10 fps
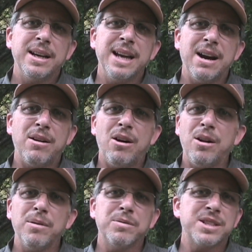Now,
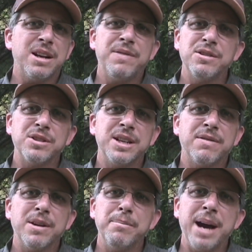all cell phones are
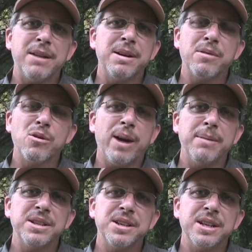different, battery
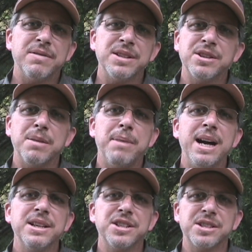requirements are different, so your
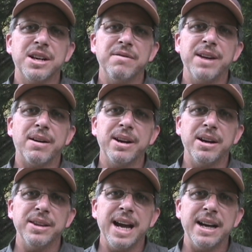mileage is going to vary
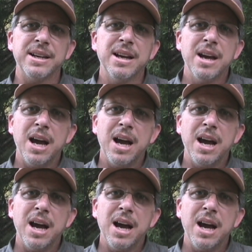on that.